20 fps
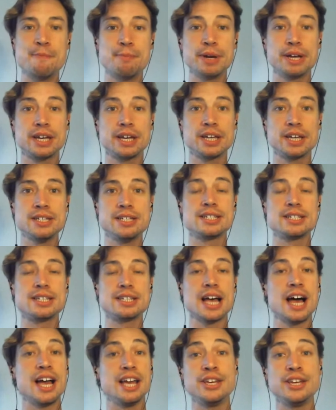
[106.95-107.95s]
because
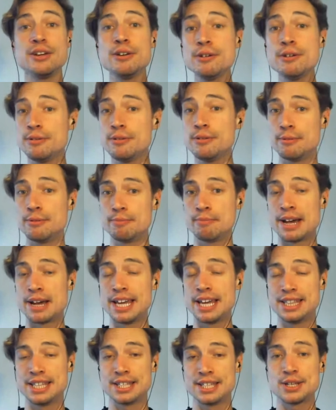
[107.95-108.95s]
you
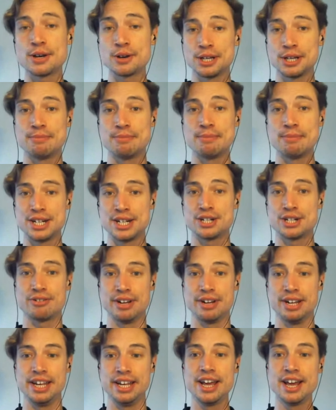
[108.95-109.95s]
made the
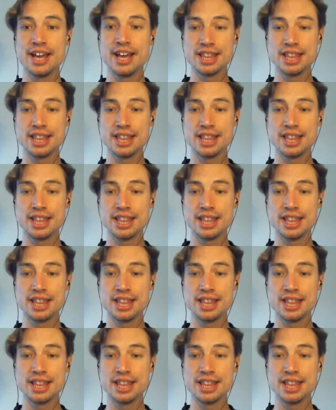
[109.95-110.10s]
documentary